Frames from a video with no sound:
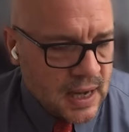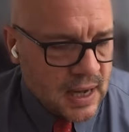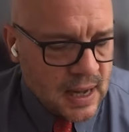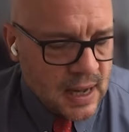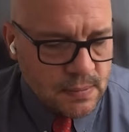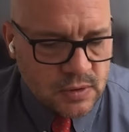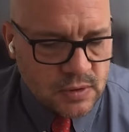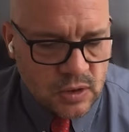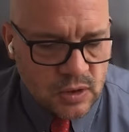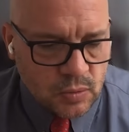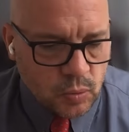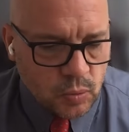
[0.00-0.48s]

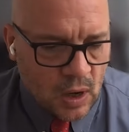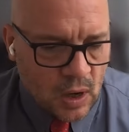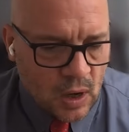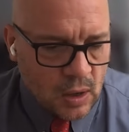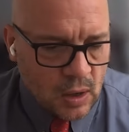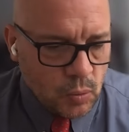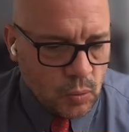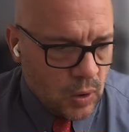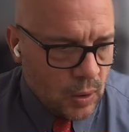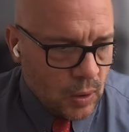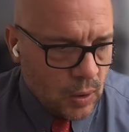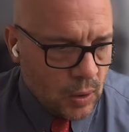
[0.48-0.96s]
perhaps, is
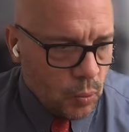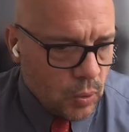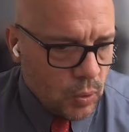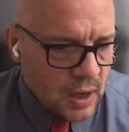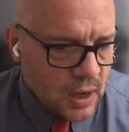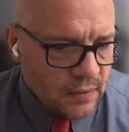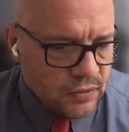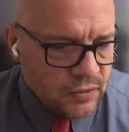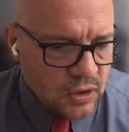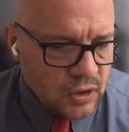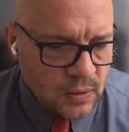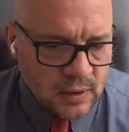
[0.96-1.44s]
one one
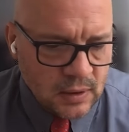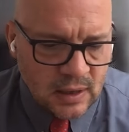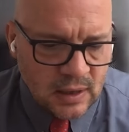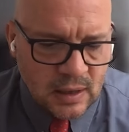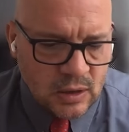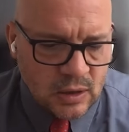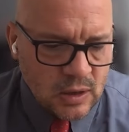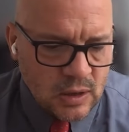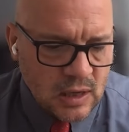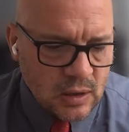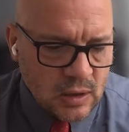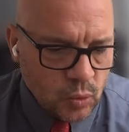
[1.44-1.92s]
way of doing
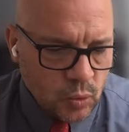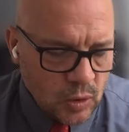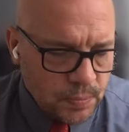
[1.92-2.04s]
it,